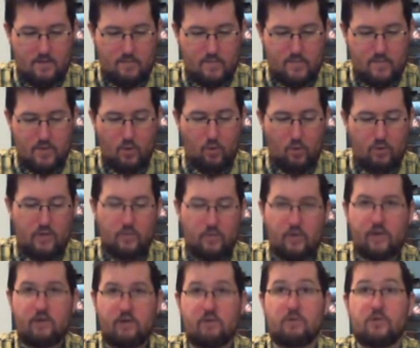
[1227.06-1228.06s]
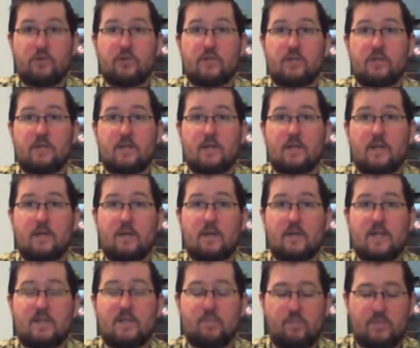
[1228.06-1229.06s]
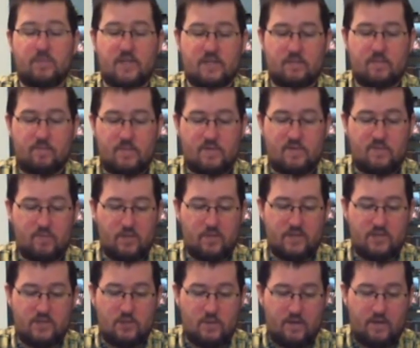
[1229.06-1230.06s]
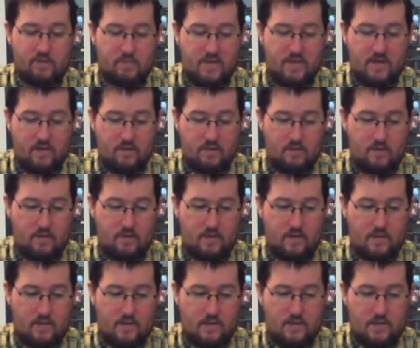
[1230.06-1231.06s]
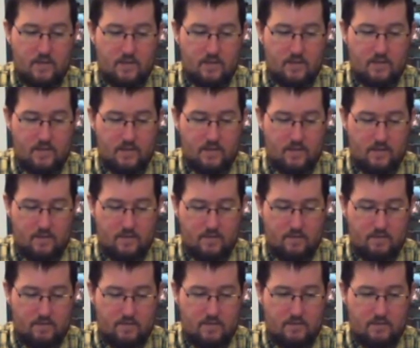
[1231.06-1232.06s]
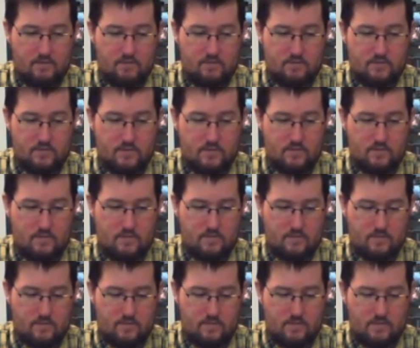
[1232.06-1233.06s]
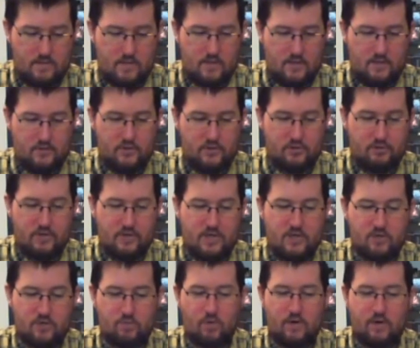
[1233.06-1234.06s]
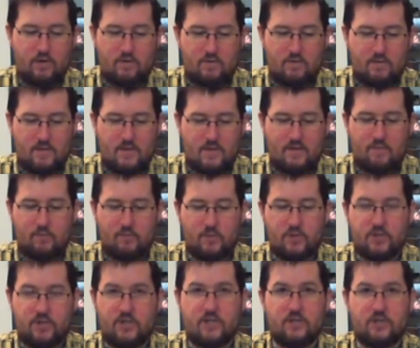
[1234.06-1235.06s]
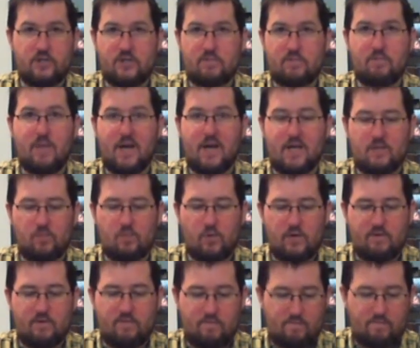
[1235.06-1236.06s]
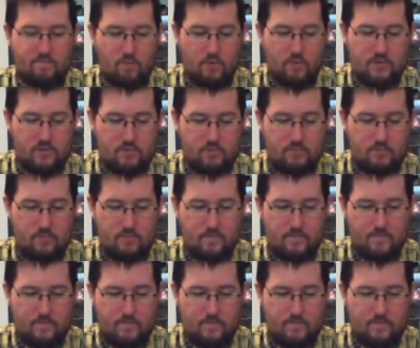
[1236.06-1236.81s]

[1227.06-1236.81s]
be holy water, or just gives you +2 health back. There's dirty dishwater, which is just -1 fortitude.